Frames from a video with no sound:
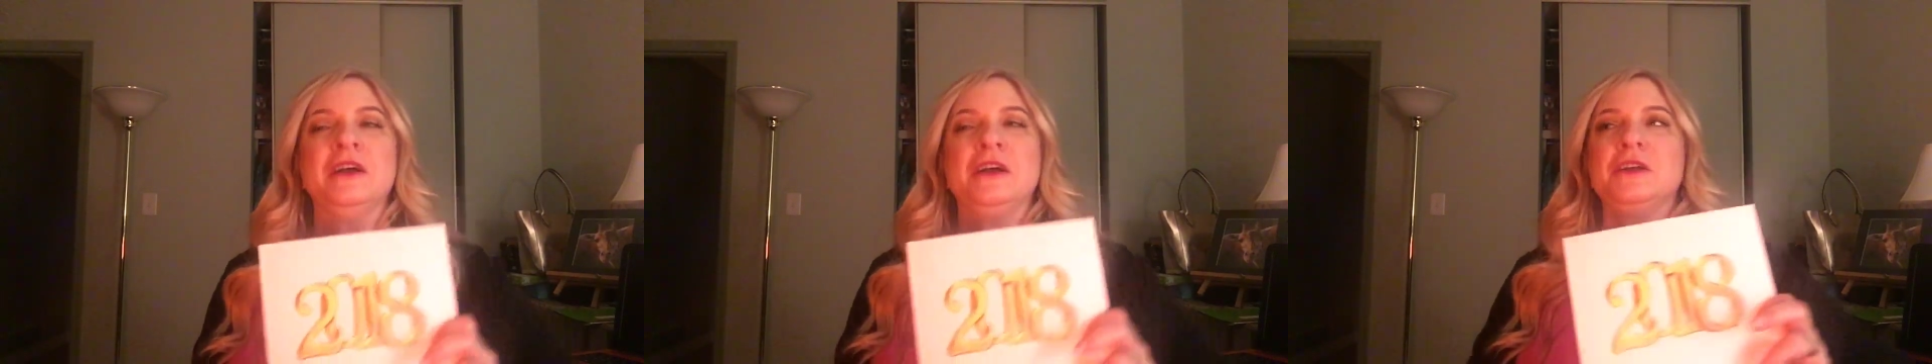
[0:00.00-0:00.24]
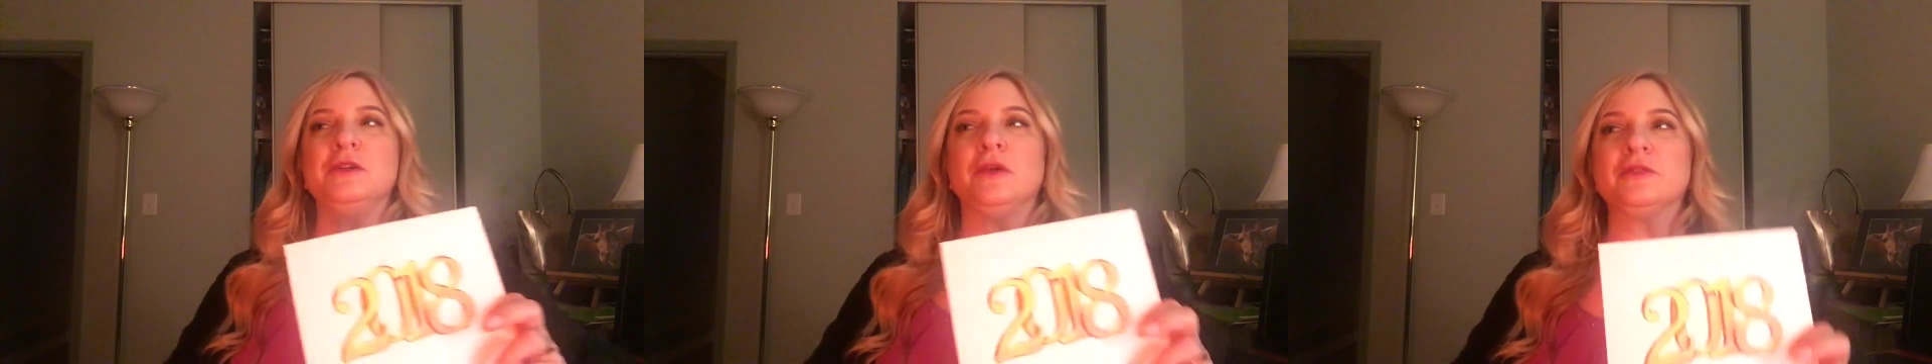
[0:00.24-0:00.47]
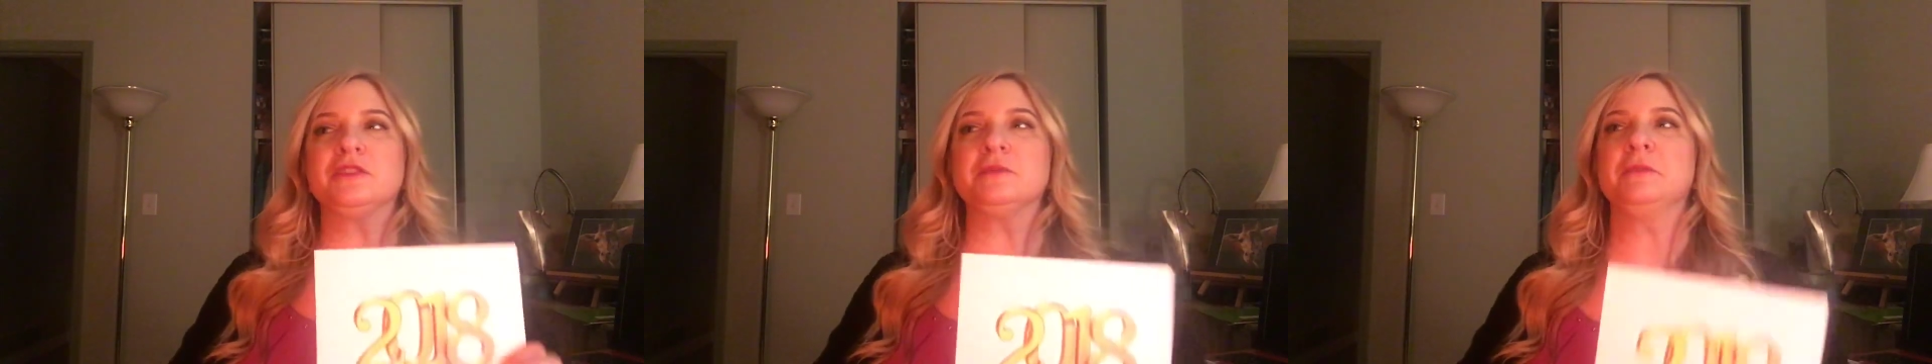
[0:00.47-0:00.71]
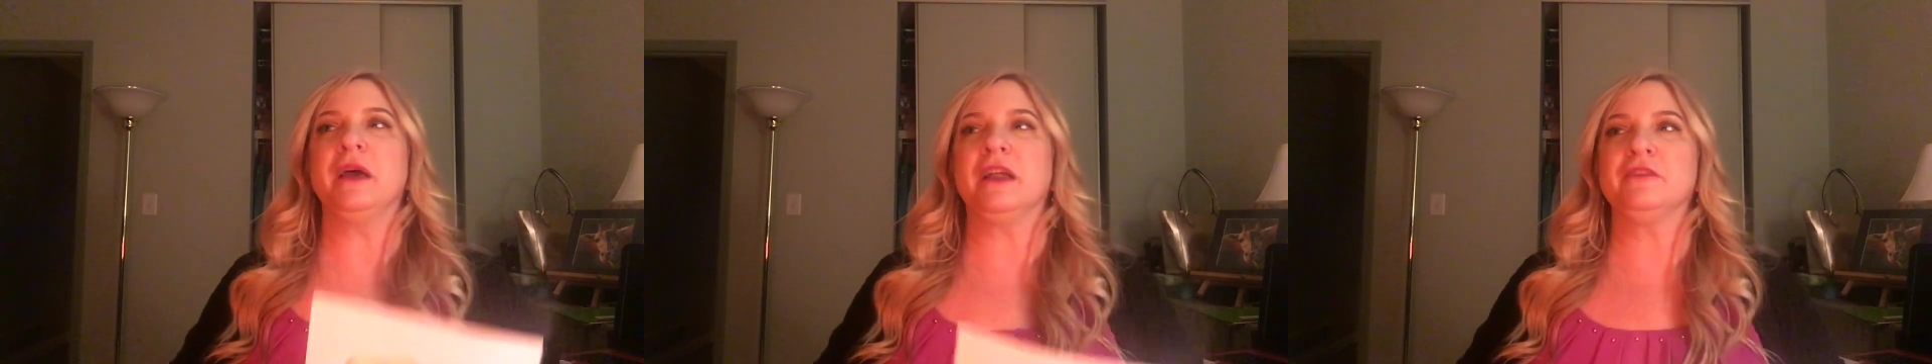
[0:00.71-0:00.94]
You don't just
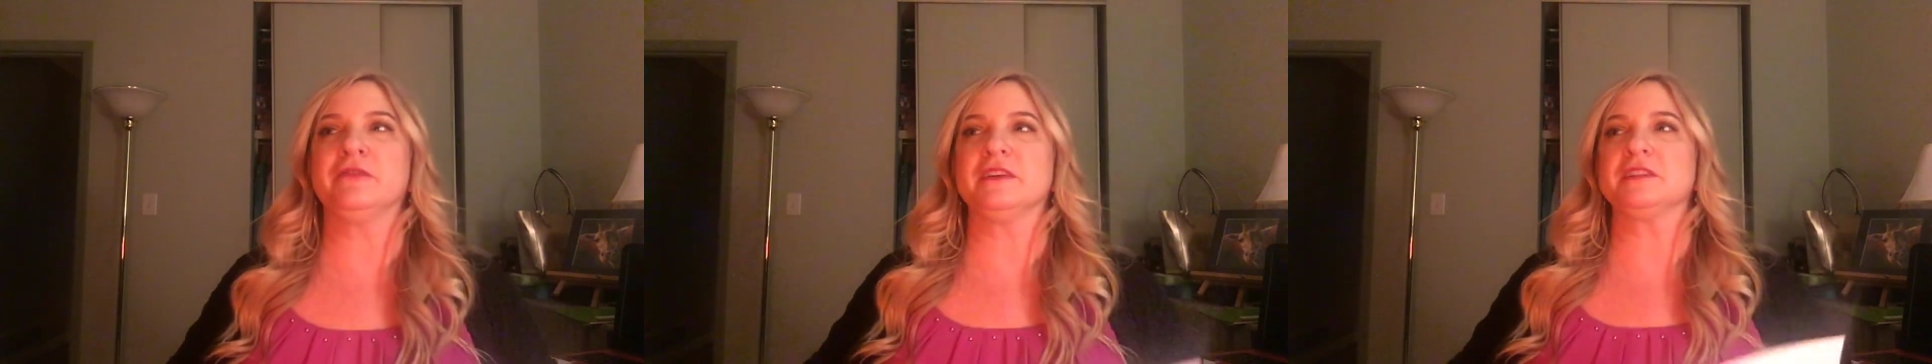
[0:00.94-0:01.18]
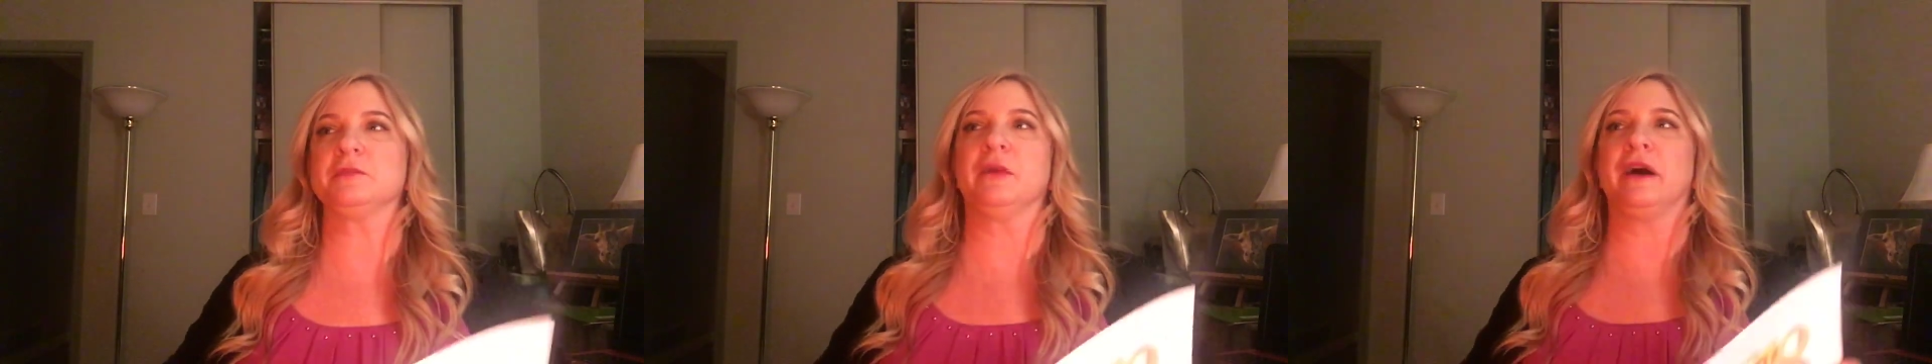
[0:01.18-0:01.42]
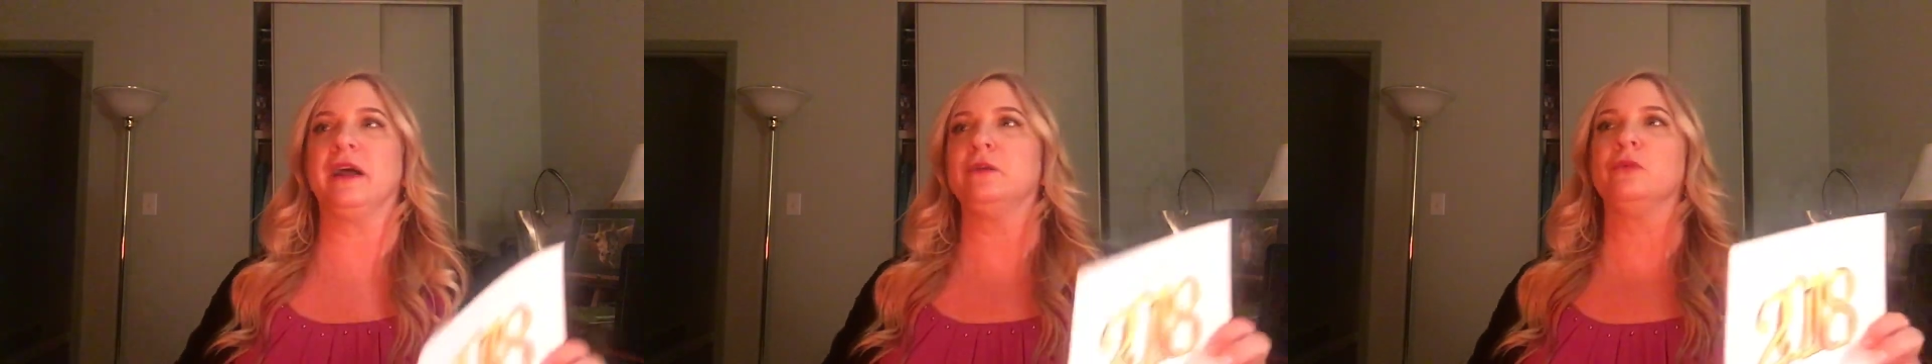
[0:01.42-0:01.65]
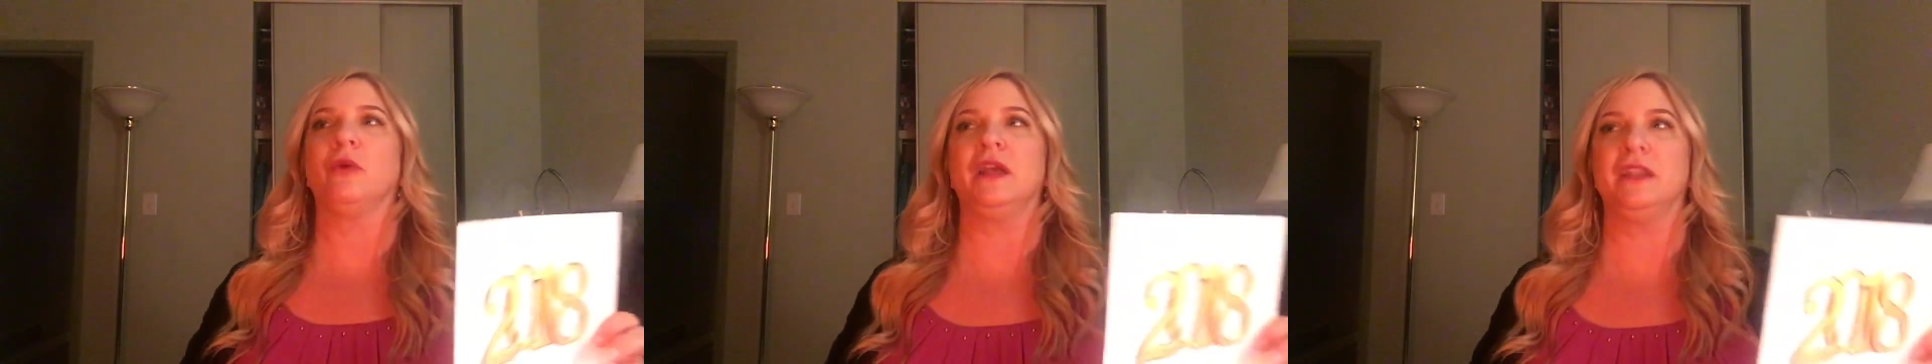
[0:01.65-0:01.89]
manifest by
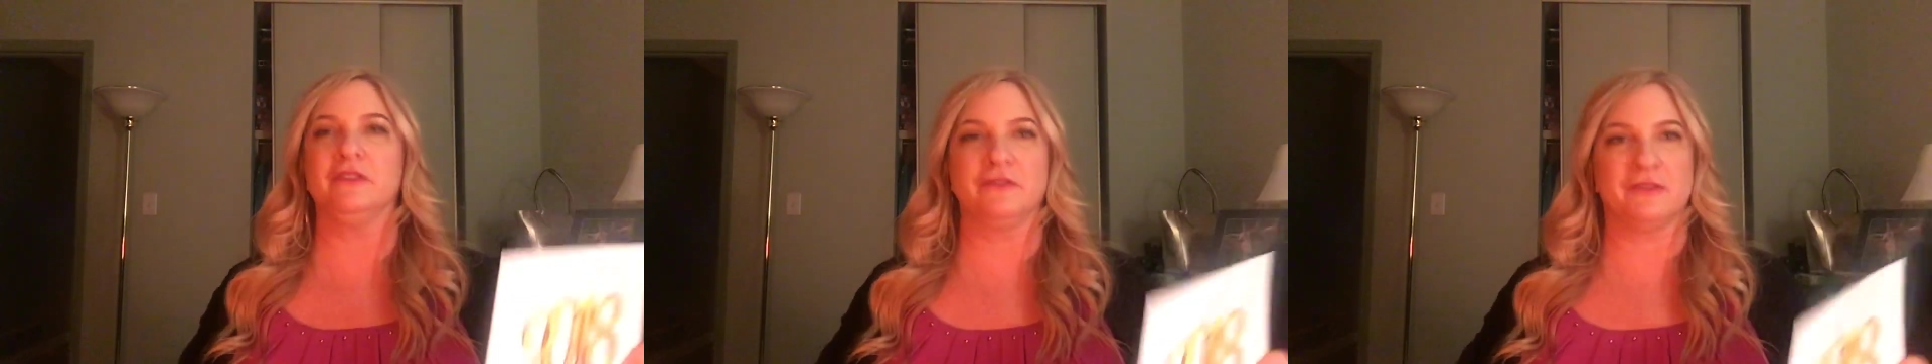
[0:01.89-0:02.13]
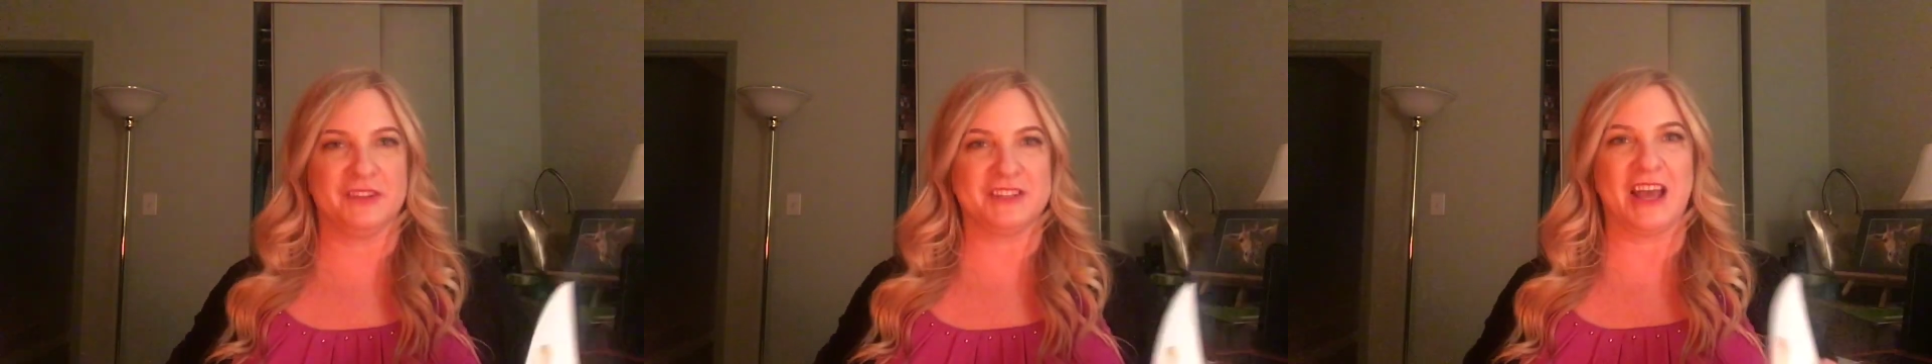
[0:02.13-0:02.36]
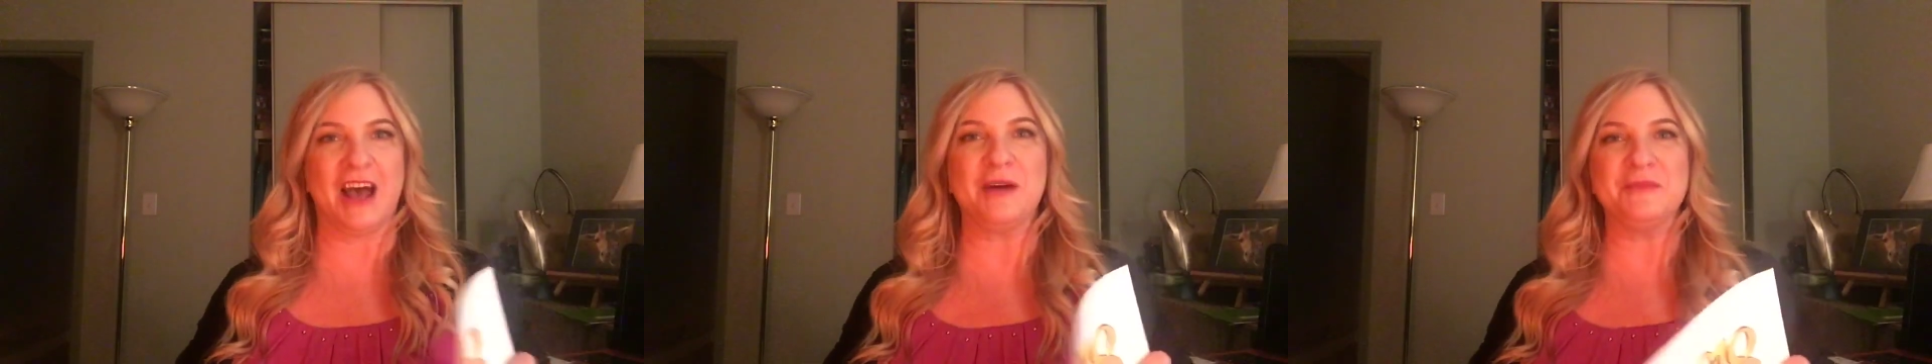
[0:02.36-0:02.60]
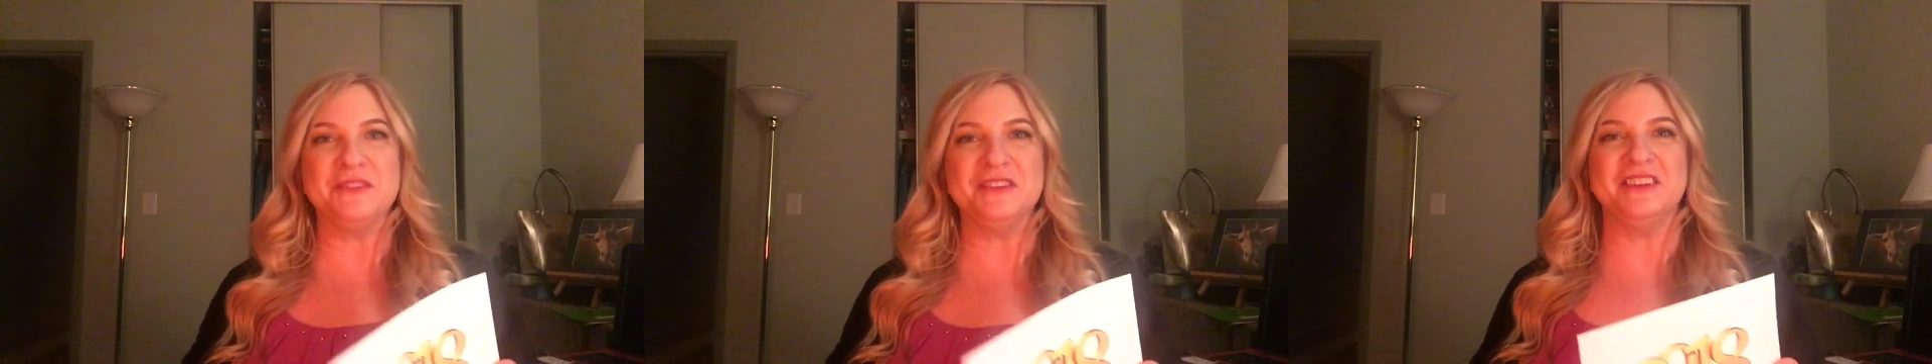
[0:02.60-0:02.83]
waiting for it to
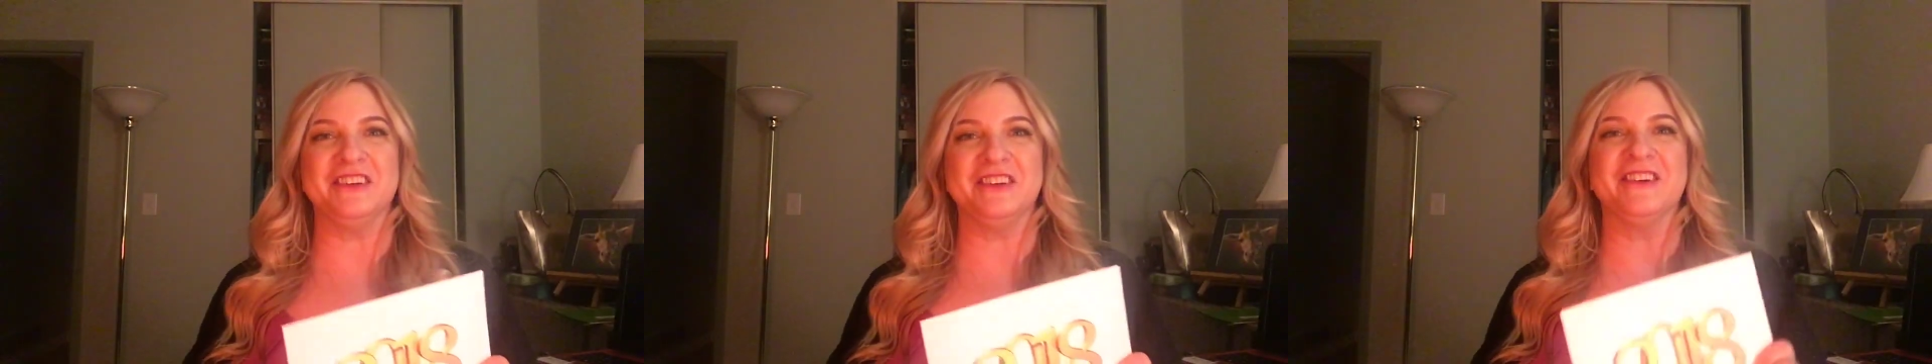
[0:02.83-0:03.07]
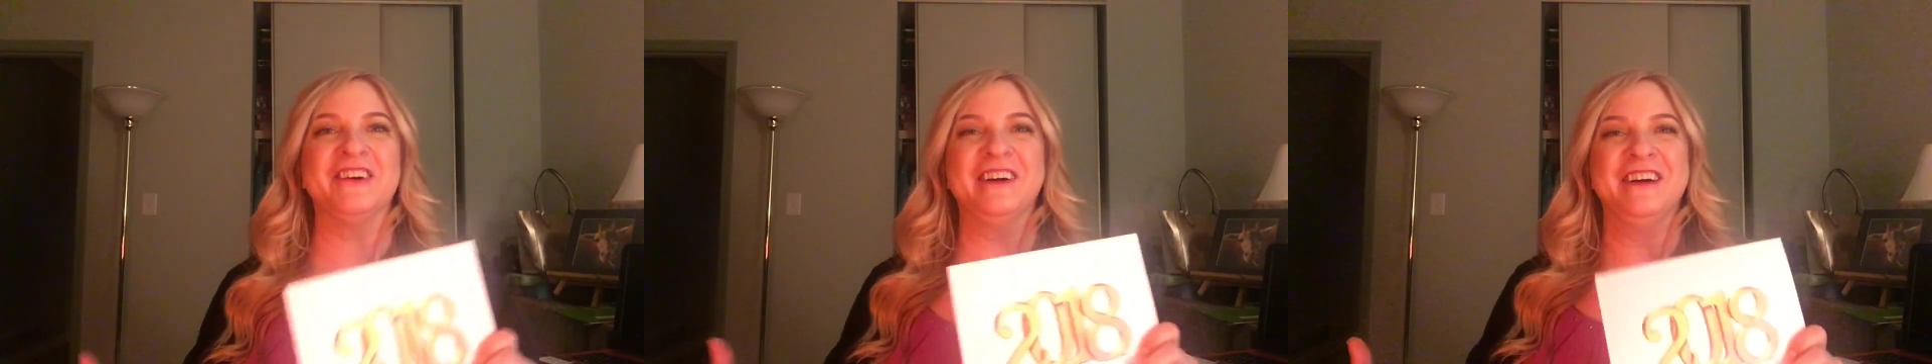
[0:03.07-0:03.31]
happen to you.